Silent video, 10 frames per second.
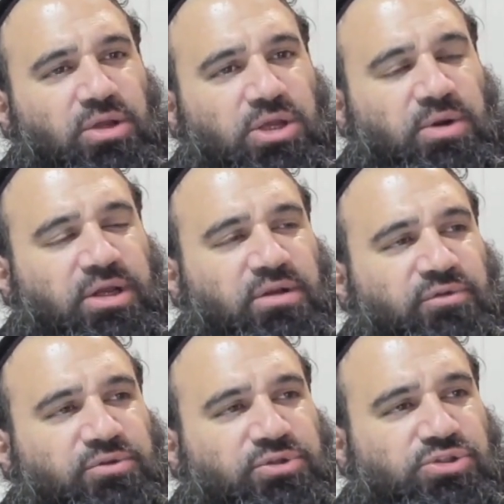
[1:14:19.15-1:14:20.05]
You want to
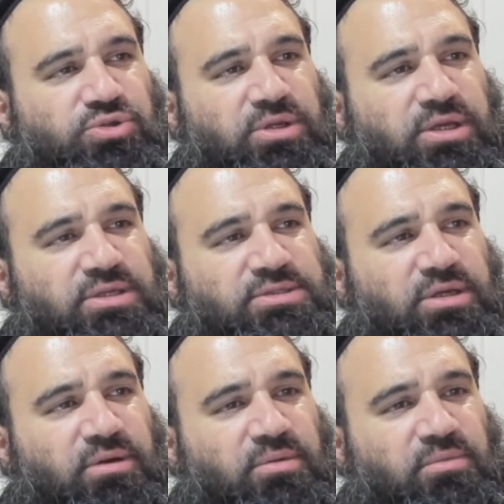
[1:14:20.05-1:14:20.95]
convert to
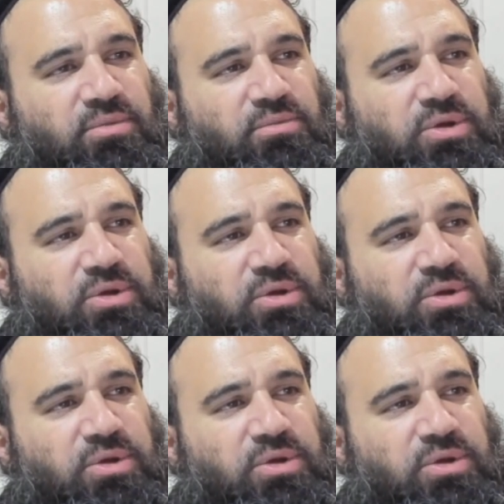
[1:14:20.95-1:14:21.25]
Judaism